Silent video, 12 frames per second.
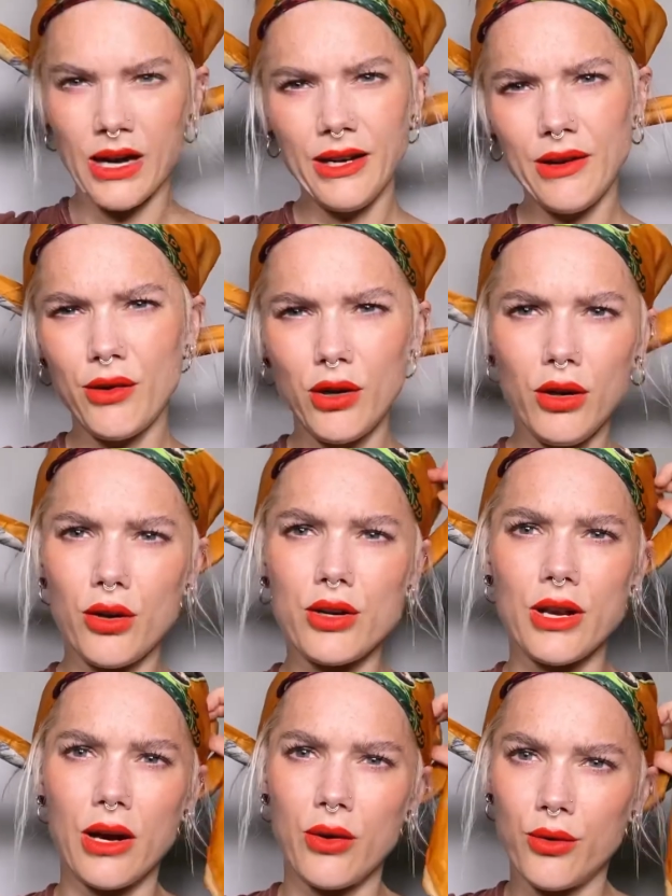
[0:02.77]
I never
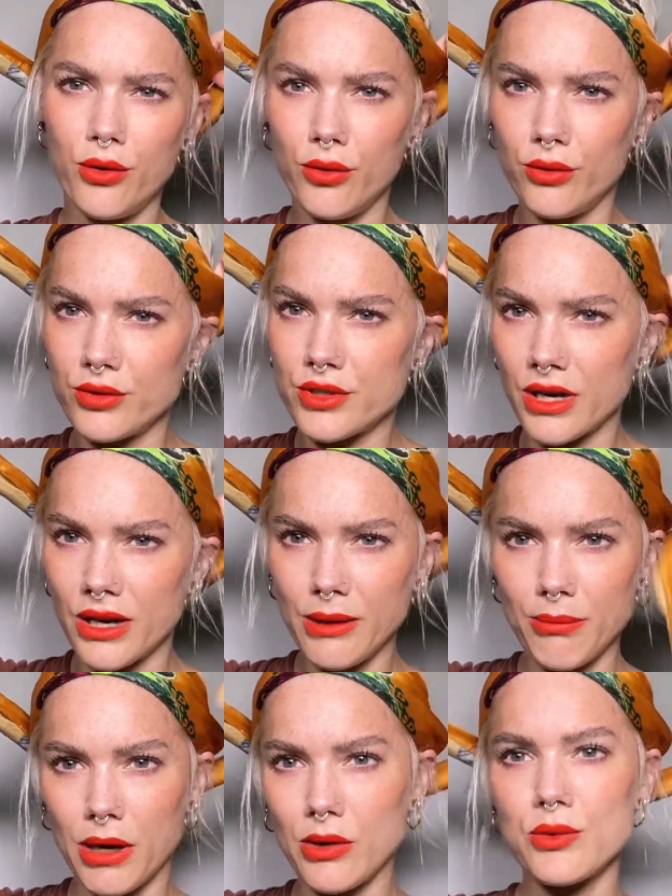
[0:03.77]
learned how to tie
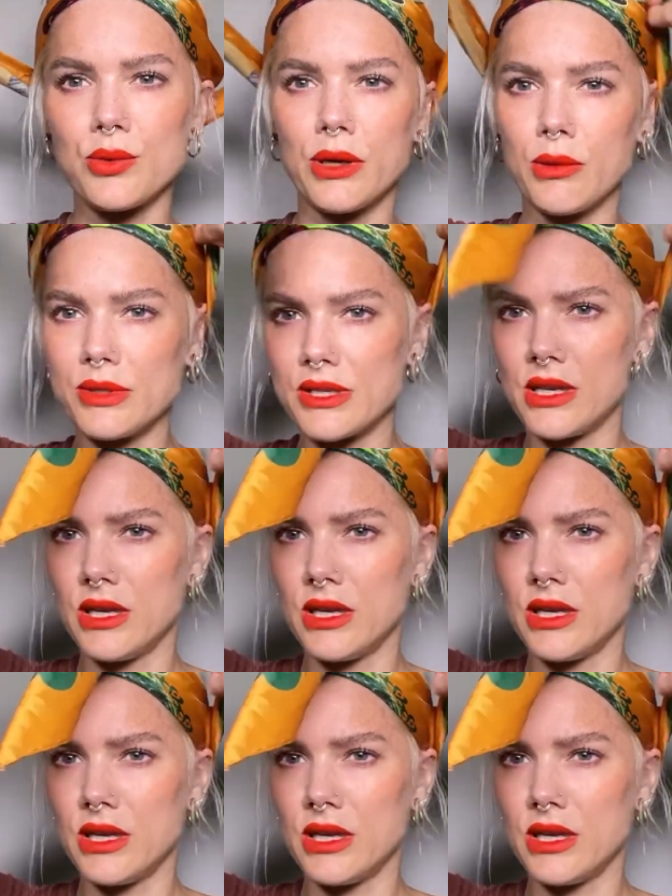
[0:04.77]
bows when I was a